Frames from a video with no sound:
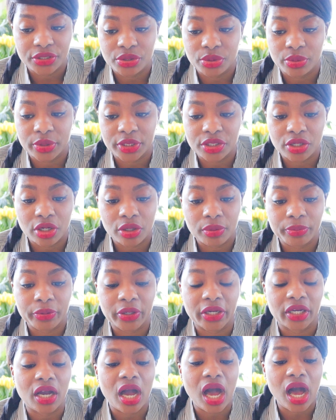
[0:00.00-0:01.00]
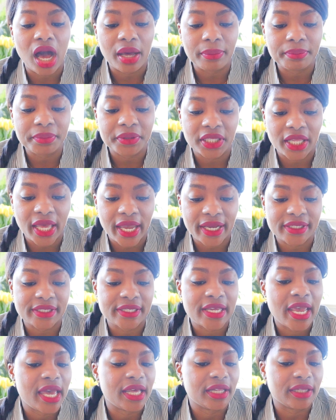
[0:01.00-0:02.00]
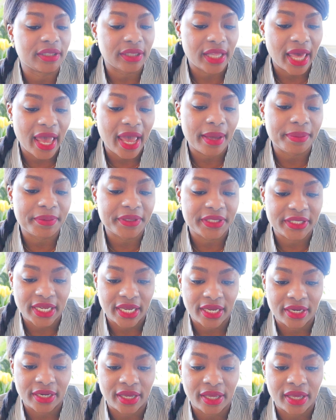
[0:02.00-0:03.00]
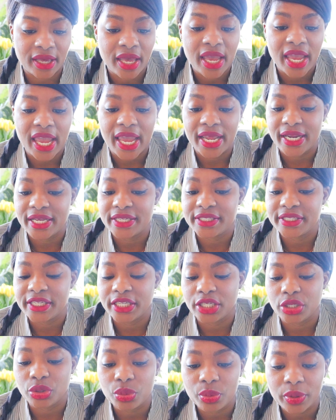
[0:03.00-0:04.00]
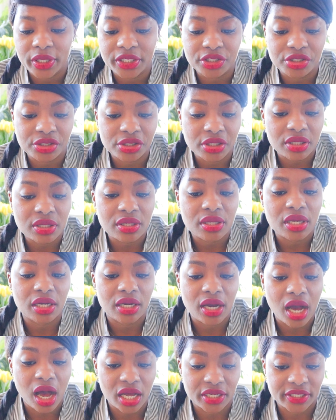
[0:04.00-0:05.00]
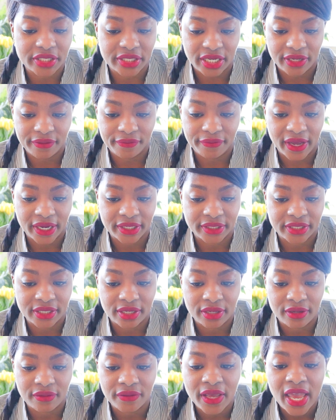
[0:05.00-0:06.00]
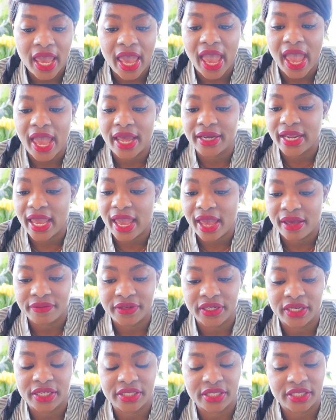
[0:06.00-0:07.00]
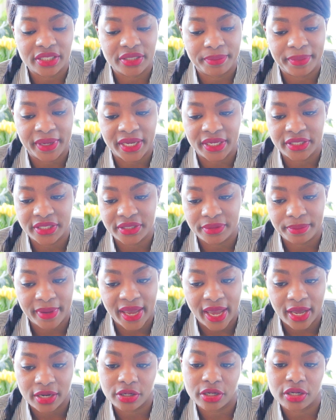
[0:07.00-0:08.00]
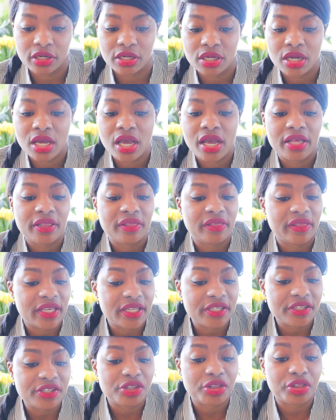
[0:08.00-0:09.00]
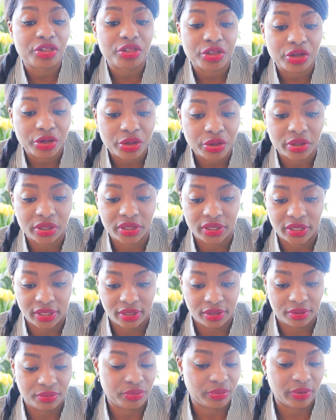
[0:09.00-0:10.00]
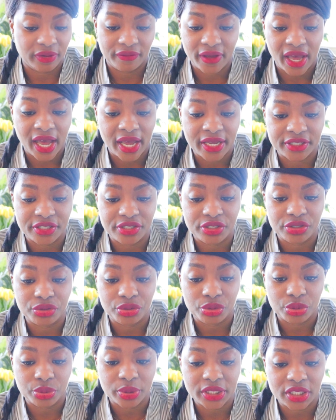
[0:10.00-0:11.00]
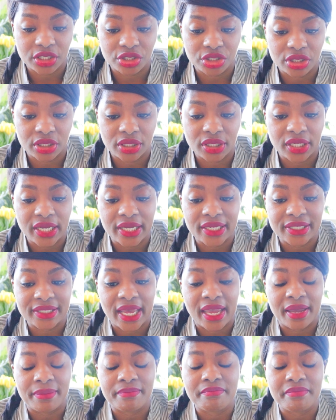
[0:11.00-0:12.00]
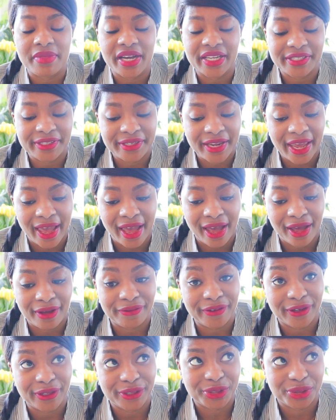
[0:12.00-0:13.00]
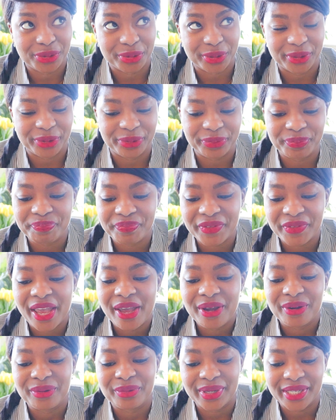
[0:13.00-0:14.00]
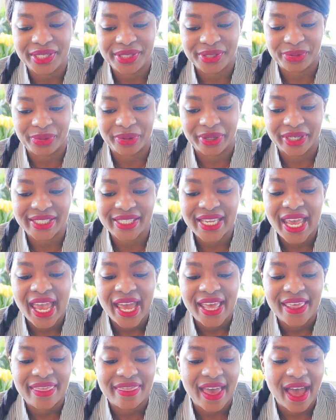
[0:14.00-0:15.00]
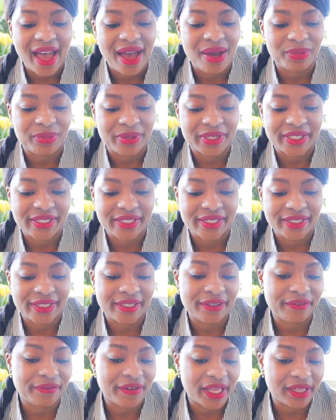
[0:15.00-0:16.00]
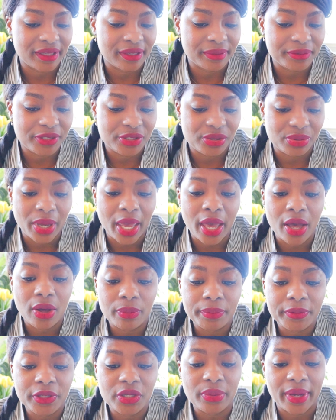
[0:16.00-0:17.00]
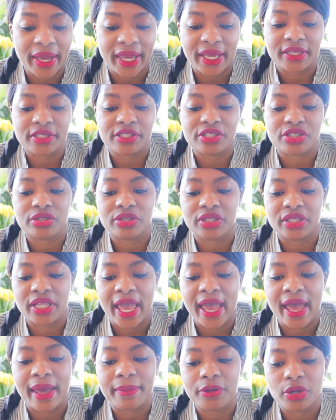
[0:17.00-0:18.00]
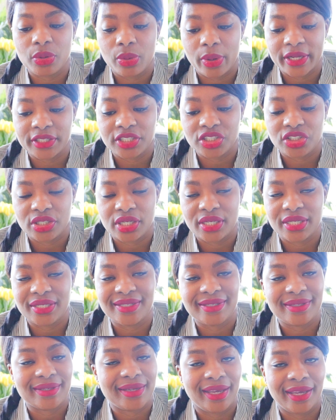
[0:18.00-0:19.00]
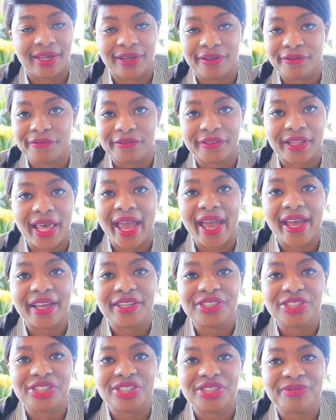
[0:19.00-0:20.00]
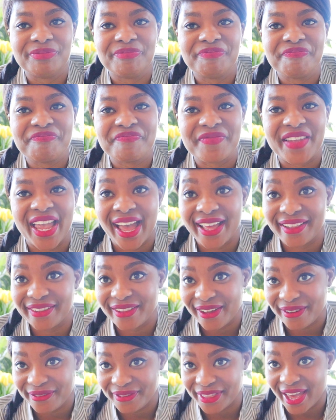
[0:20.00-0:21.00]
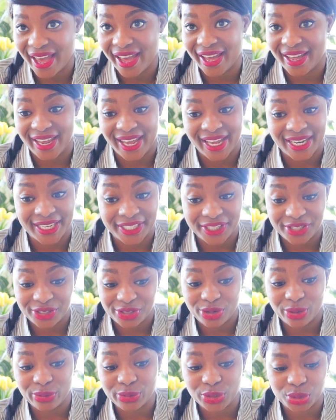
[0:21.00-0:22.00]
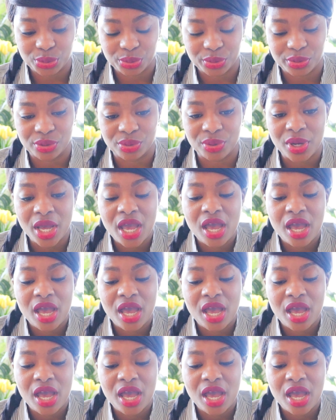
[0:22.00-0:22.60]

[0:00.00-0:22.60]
to interpret complex lab data in a sequential, cost effective, and evidence based manner. This thoroughly revised new edition is a must have true resource that was developed to help you answer lab questions in a flash. I love that. And it's so true.